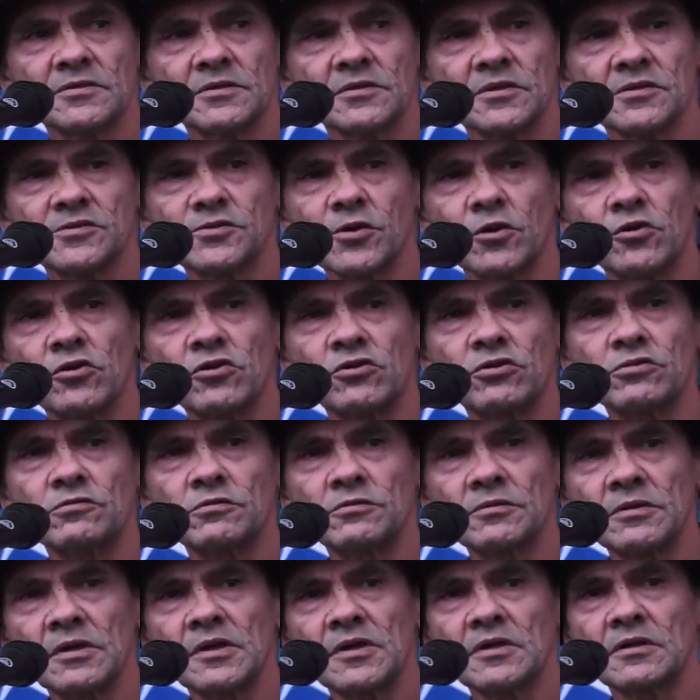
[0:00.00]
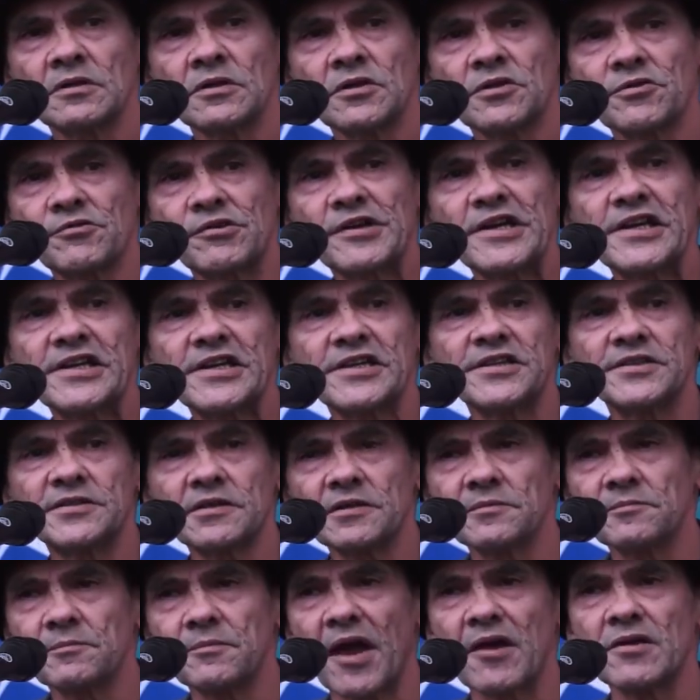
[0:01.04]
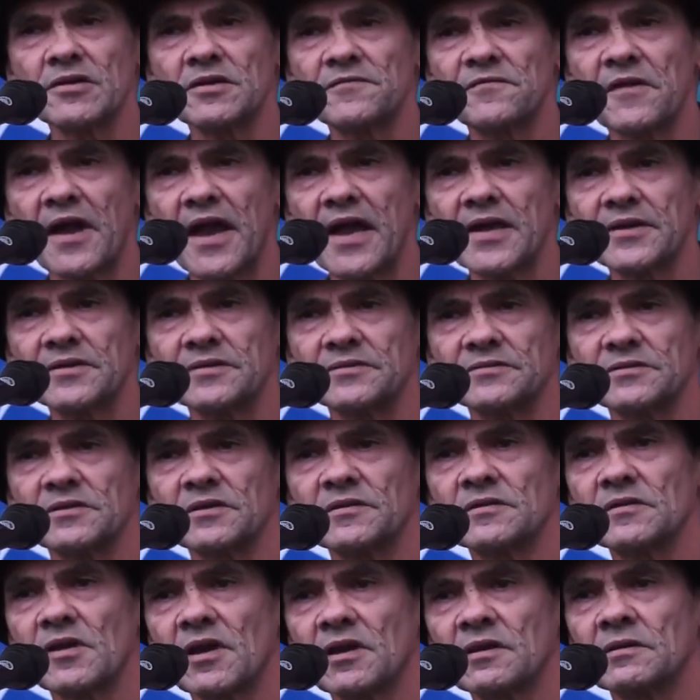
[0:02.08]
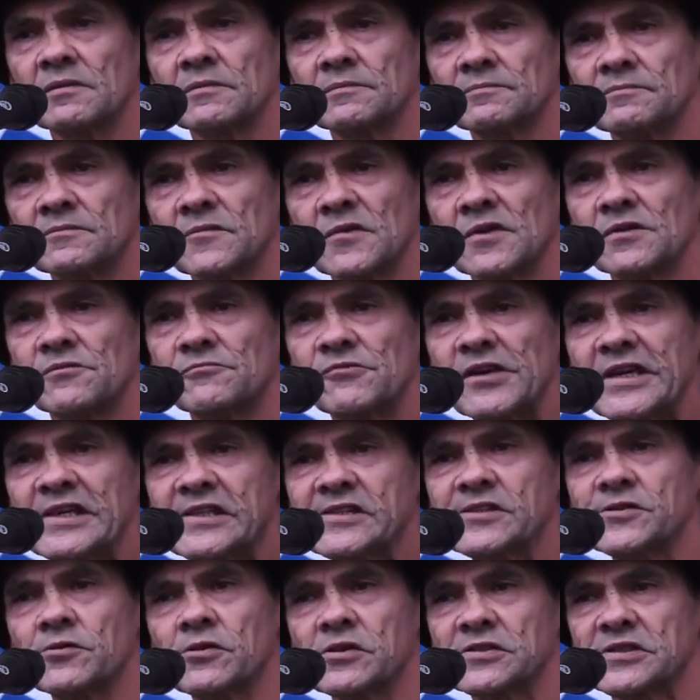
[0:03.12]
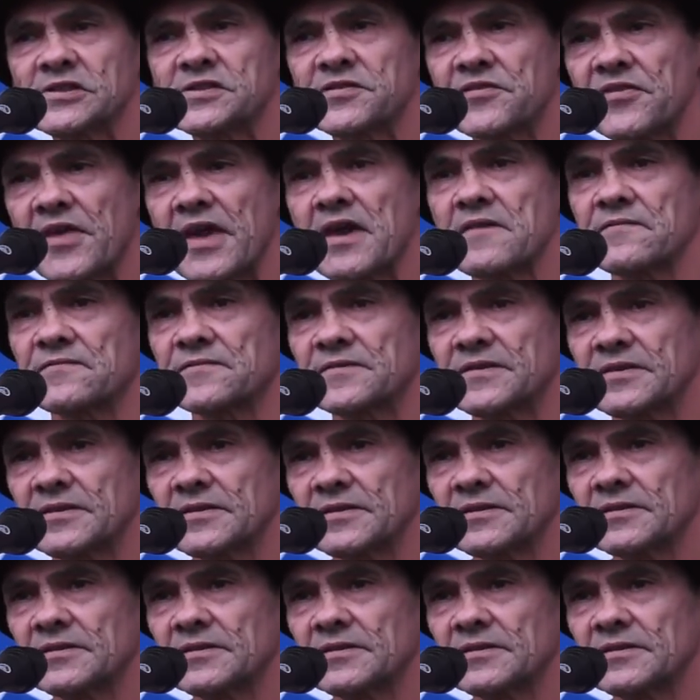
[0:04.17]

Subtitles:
It's all greed motivated, resource theft.